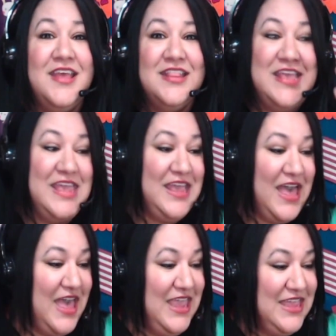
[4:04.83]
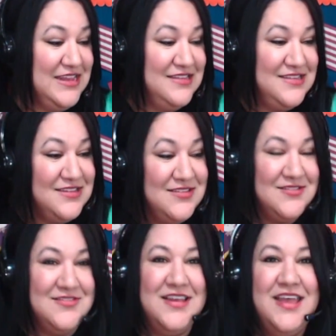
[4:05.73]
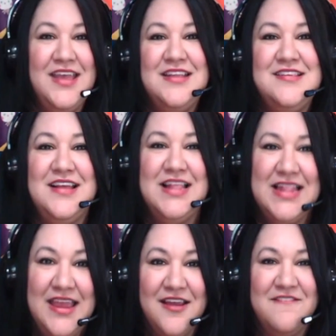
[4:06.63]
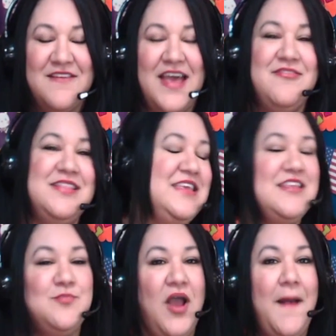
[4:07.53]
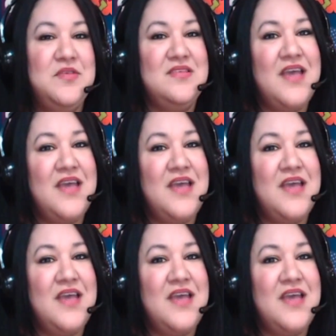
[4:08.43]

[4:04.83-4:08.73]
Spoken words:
thing I can do to clarify with these props is